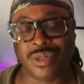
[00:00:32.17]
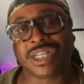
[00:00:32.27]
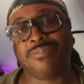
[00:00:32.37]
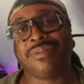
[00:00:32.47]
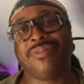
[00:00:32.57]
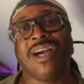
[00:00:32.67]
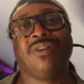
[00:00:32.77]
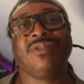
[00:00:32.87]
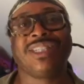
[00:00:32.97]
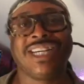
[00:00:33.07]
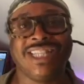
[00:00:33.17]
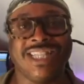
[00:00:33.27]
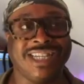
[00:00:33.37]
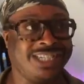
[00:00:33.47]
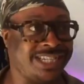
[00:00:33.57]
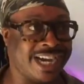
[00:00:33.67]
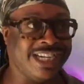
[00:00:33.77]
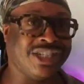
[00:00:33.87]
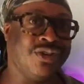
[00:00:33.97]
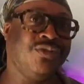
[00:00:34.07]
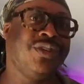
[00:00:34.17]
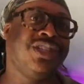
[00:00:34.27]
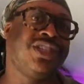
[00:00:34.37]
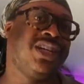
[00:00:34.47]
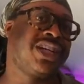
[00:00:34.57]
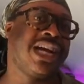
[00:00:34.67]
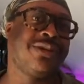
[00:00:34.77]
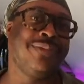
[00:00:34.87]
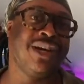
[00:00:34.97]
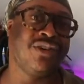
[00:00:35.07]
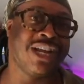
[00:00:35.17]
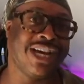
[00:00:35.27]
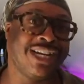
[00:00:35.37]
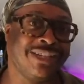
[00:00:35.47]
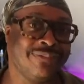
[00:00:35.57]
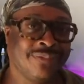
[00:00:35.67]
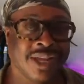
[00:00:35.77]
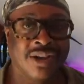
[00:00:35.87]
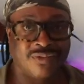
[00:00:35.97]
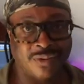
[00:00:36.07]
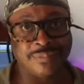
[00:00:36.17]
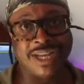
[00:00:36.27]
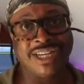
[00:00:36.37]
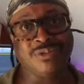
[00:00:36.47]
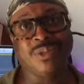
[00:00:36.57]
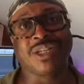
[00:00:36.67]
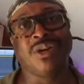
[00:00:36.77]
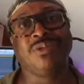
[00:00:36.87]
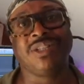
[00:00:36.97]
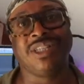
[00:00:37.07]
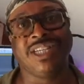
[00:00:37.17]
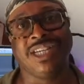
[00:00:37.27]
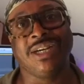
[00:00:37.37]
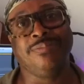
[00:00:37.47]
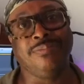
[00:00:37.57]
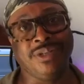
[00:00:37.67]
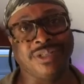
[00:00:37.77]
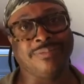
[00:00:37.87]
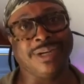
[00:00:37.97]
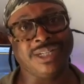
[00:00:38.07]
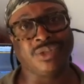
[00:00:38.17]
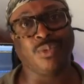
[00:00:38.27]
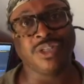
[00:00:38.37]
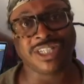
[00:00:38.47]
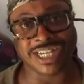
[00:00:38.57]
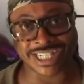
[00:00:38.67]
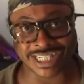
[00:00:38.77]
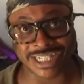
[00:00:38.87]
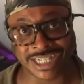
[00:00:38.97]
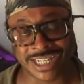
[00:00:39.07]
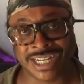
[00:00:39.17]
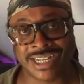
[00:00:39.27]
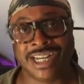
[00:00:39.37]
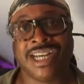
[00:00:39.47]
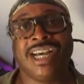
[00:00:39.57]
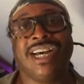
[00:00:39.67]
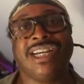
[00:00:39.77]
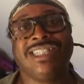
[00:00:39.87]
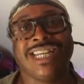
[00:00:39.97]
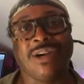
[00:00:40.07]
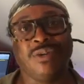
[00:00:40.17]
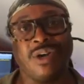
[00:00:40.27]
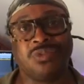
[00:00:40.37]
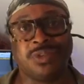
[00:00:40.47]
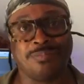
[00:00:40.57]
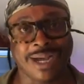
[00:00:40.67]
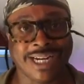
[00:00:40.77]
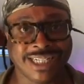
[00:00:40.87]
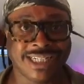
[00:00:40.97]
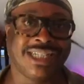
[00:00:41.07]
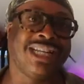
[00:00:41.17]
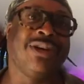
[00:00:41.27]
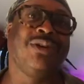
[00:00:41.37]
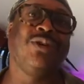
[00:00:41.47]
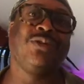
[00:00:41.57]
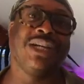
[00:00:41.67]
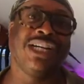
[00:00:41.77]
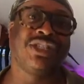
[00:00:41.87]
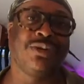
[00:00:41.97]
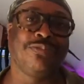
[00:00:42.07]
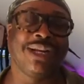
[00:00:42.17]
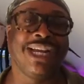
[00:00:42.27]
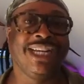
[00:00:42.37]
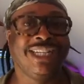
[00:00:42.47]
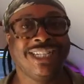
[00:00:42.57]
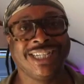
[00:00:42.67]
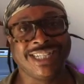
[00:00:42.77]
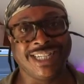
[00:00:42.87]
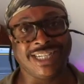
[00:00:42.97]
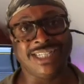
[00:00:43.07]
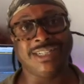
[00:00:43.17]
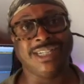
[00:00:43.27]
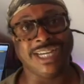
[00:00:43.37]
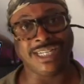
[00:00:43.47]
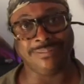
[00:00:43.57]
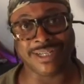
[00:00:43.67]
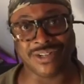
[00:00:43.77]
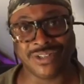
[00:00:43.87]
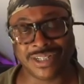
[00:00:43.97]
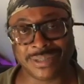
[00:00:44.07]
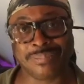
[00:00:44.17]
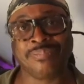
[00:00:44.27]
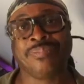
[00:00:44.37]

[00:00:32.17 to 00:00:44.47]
which can be found in the NYJO Virtual Academy online. From there, you will go to the Music Minus One section, download the band, download NYJO playing Lady Be Good.